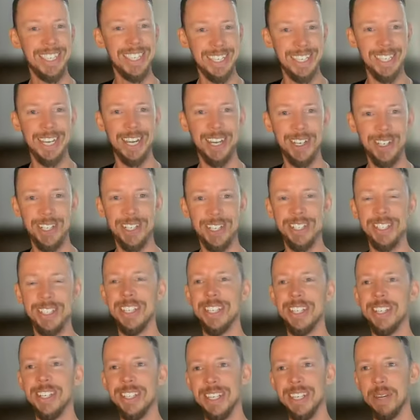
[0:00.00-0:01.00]
discussions that
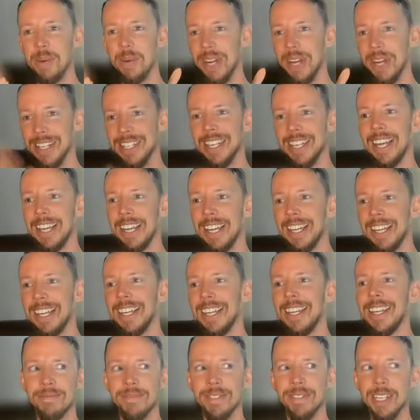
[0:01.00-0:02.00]
just say, wait a sec,
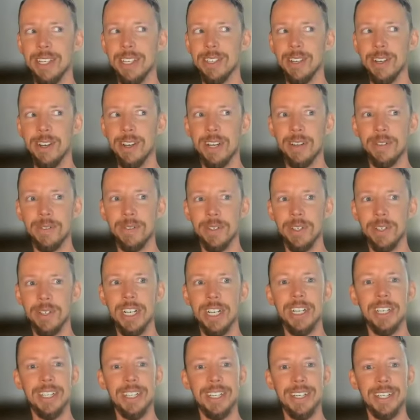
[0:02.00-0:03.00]
that's not
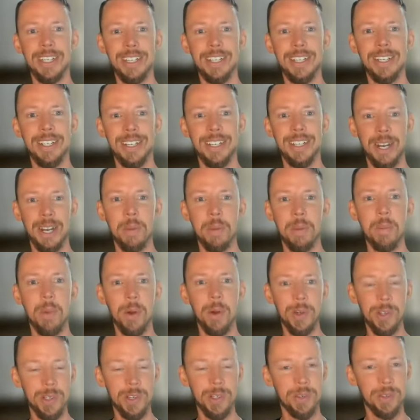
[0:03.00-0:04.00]
really an
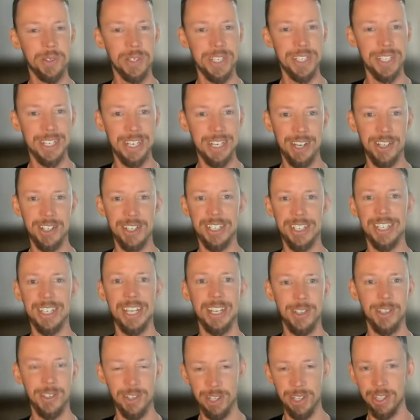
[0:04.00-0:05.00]
emotional discussion.
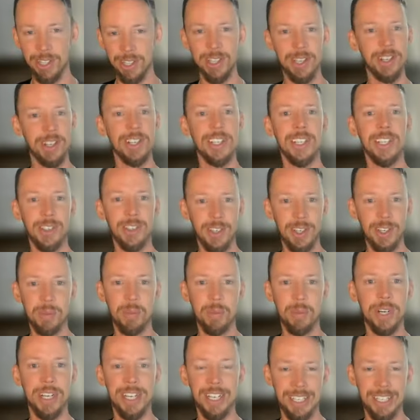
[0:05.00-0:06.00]
That's literally just
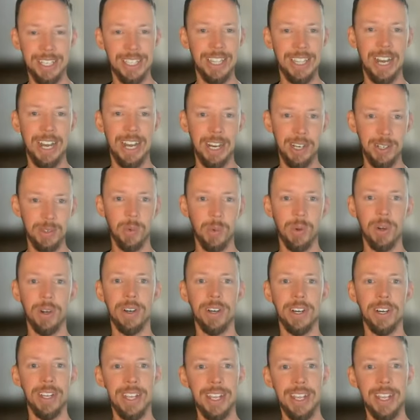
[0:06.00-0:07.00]
predicting the next
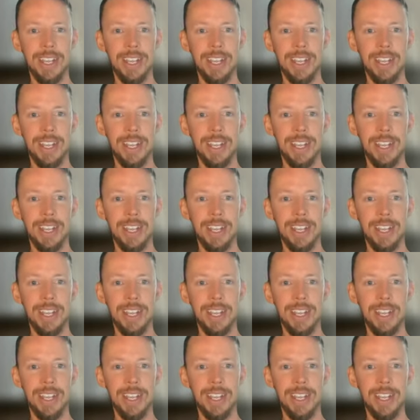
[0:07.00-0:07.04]
word.